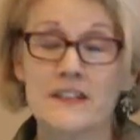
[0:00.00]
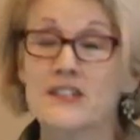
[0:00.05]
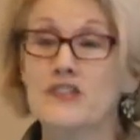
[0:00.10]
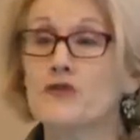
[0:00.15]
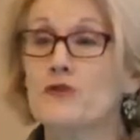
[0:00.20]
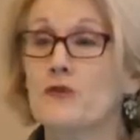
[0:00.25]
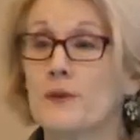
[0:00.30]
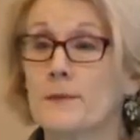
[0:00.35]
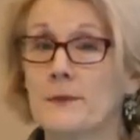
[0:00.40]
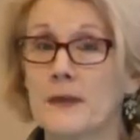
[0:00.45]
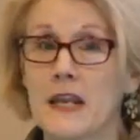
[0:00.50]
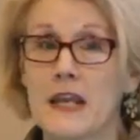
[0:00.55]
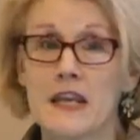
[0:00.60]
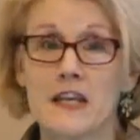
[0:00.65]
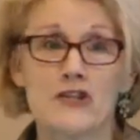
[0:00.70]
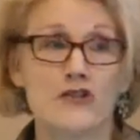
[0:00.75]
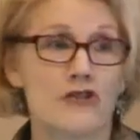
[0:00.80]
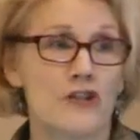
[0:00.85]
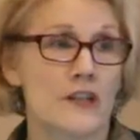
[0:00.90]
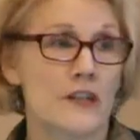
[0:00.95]

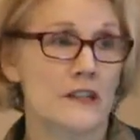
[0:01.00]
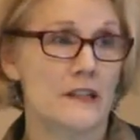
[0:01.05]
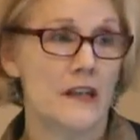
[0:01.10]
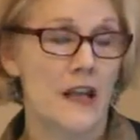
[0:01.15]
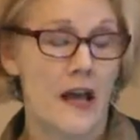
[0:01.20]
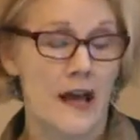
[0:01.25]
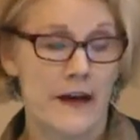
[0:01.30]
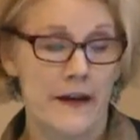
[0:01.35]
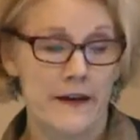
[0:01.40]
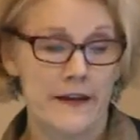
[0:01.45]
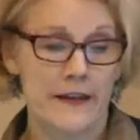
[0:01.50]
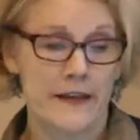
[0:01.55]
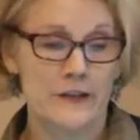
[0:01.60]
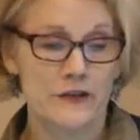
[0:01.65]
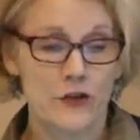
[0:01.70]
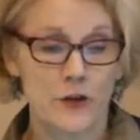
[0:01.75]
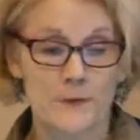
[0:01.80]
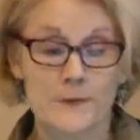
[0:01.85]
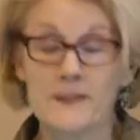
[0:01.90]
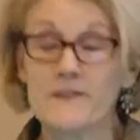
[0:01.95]
discrimination uh,
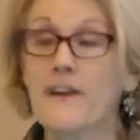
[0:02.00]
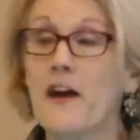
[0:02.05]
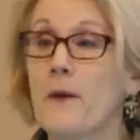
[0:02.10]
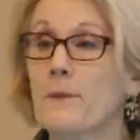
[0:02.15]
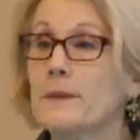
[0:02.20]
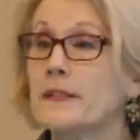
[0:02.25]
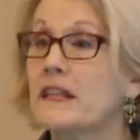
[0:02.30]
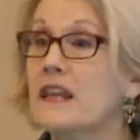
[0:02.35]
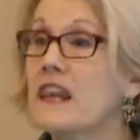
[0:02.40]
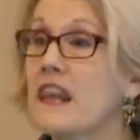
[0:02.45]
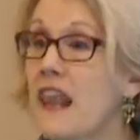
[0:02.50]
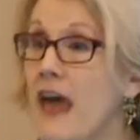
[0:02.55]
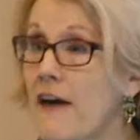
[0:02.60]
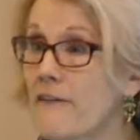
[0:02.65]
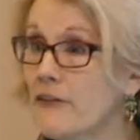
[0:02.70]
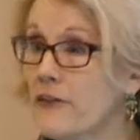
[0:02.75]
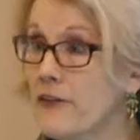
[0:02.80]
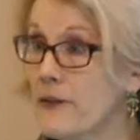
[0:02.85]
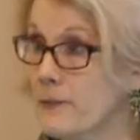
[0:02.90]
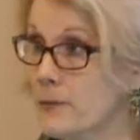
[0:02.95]
in terms of helping to
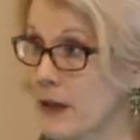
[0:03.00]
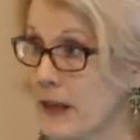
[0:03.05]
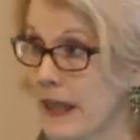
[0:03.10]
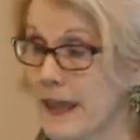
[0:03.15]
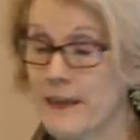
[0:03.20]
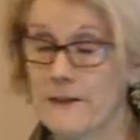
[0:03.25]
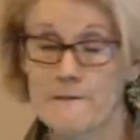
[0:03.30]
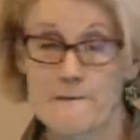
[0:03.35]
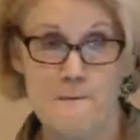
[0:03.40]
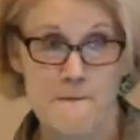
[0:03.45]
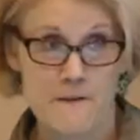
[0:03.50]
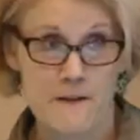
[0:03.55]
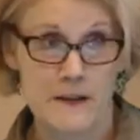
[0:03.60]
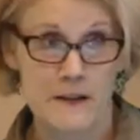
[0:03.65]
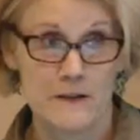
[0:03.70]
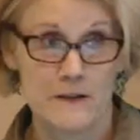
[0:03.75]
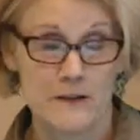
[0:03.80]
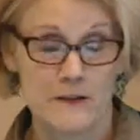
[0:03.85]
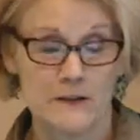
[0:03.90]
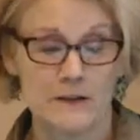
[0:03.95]
level the playing
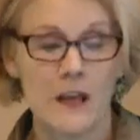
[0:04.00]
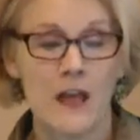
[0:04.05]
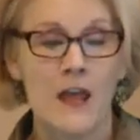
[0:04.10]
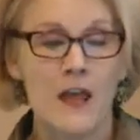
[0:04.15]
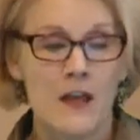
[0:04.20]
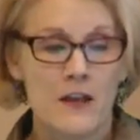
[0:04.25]
field